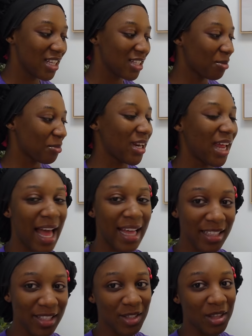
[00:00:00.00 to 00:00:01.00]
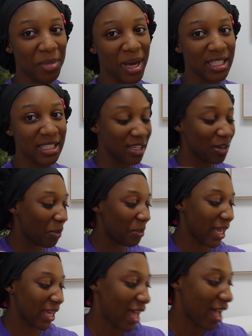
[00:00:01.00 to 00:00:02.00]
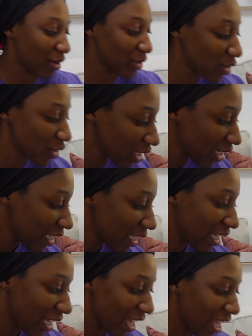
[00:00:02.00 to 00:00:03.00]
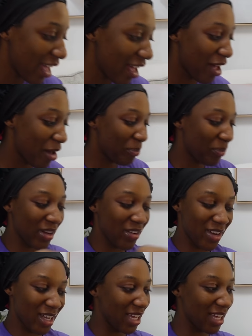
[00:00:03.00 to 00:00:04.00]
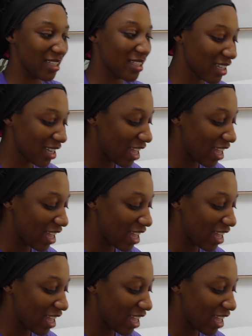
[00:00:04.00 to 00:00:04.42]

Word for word: So I'm gonna add this to the magazine on my couch. Yeah, period.